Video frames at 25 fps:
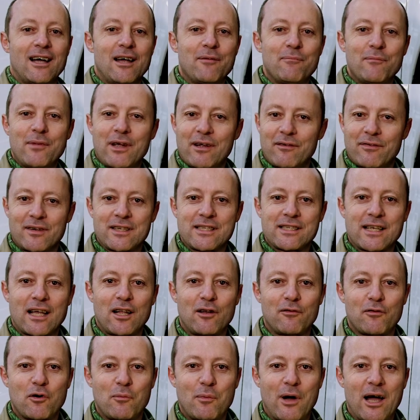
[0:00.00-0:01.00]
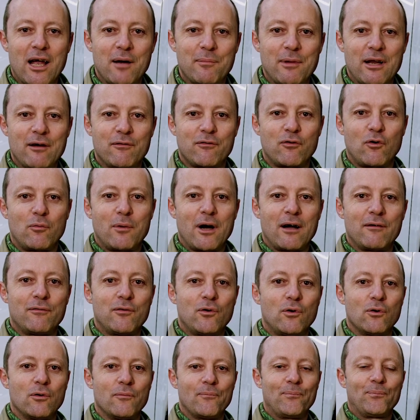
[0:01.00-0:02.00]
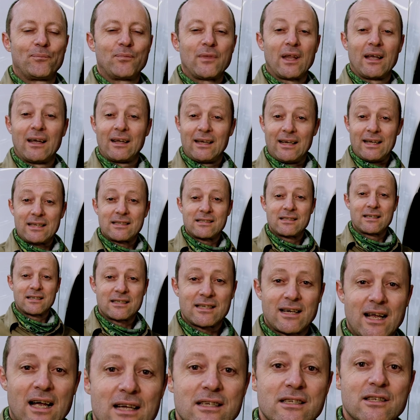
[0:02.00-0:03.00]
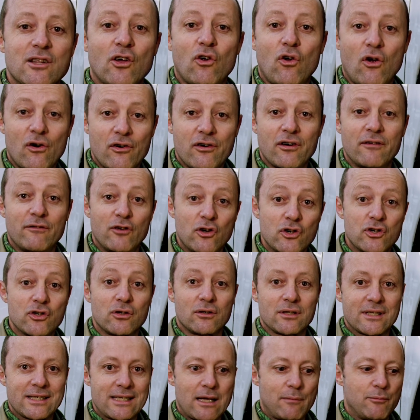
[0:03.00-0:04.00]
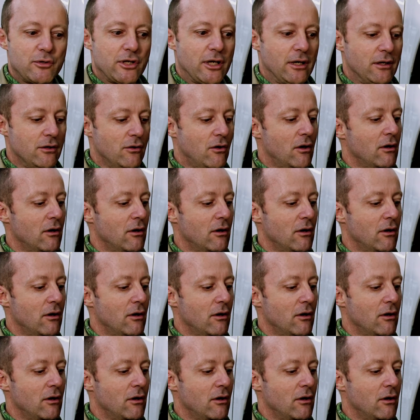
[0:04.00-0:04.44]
I'm Mick Sale from Ironman 4x4. Let's discuss the controversial subject